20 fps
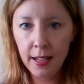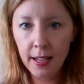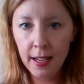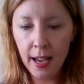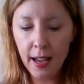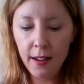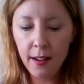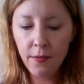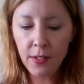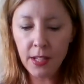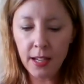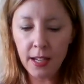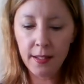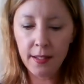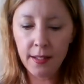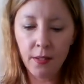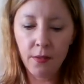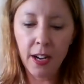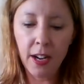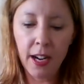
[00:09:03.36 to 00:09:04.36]
kind of
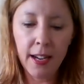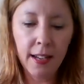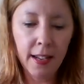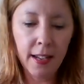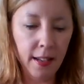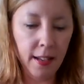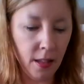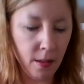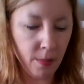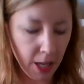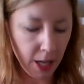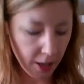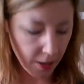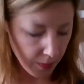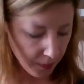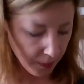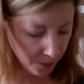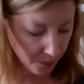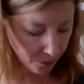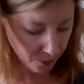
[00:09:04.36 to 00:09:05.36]
tucks it right in in the
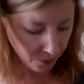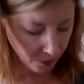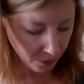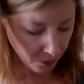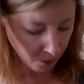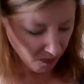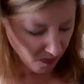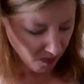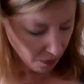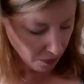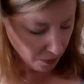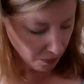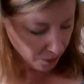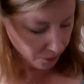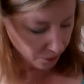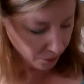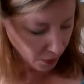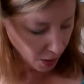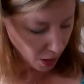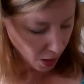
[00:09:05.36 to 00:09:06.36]
bottom
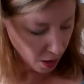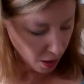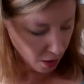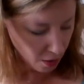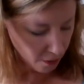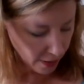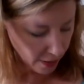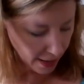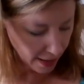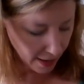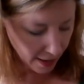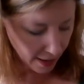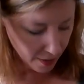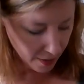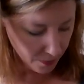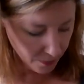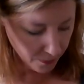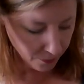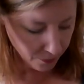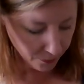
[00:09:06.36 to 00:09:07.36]

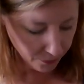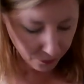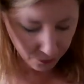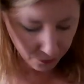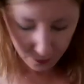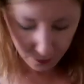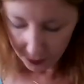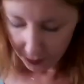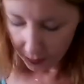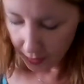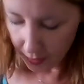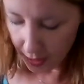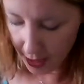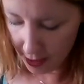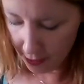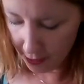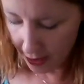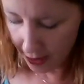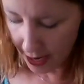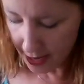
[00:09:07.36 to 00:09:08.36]
already. And
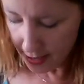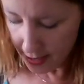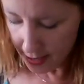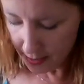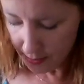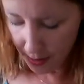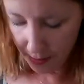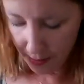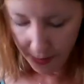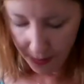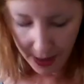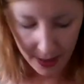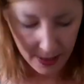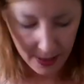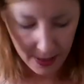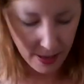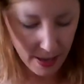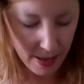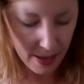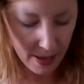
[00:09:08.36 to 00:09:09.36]
if I had this
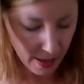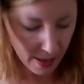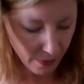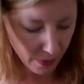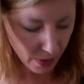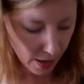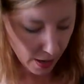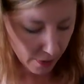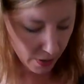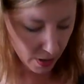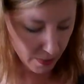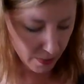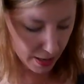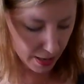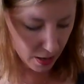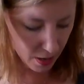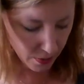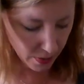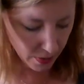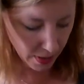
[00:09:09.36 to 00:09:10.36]
pumping, it would already be
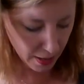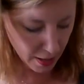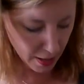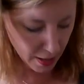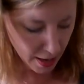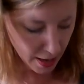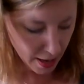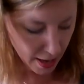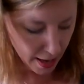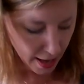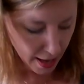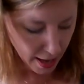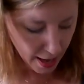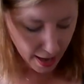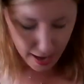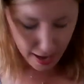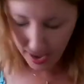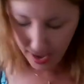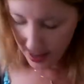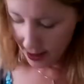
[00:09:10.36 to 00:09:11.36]
going.
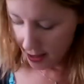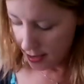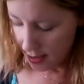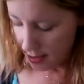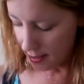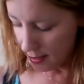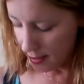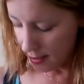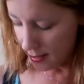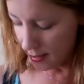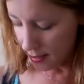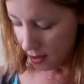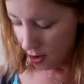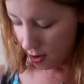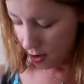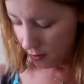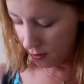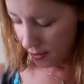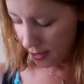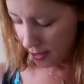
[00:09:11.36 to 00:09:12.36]
And this is
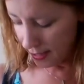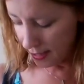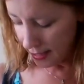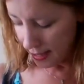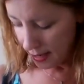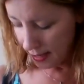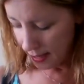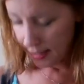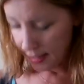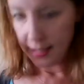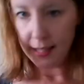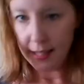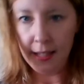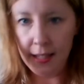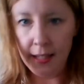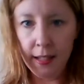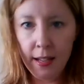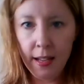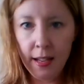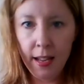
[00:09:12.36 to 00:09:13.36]
already tucked
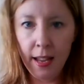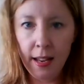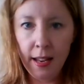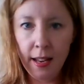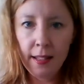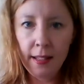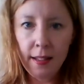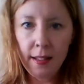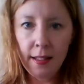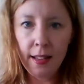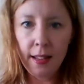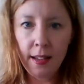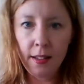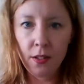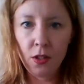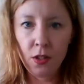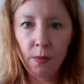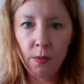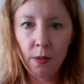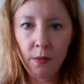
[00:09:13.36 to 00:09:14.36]
in and it's not staying
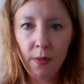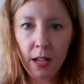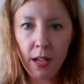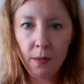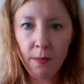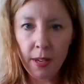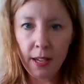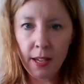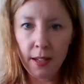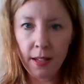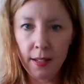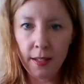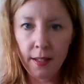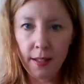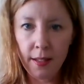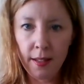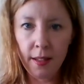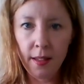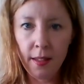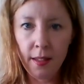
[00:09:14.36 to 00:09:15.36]
super well
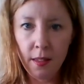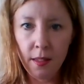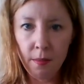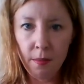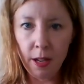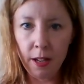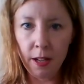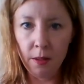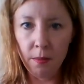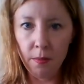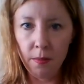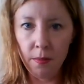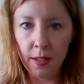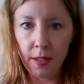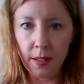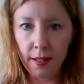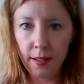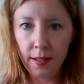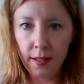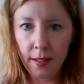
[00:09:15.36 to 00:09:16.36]
because the bottom
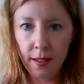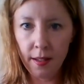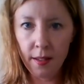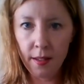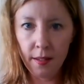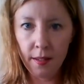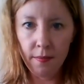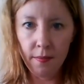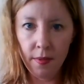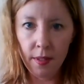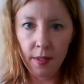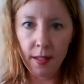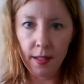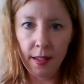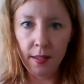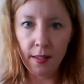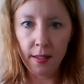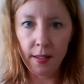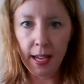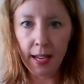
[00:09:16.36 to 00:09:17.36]
is this
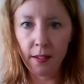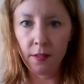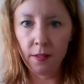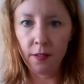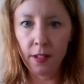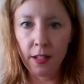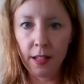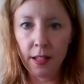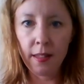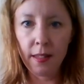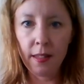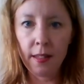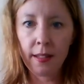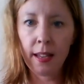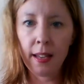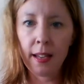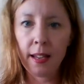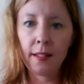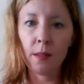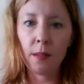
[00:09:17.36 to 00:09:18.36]
up tank underneath is
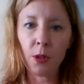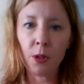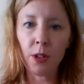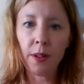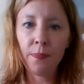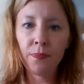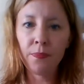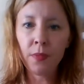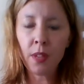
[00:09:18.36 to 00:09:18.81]
kind of slippery,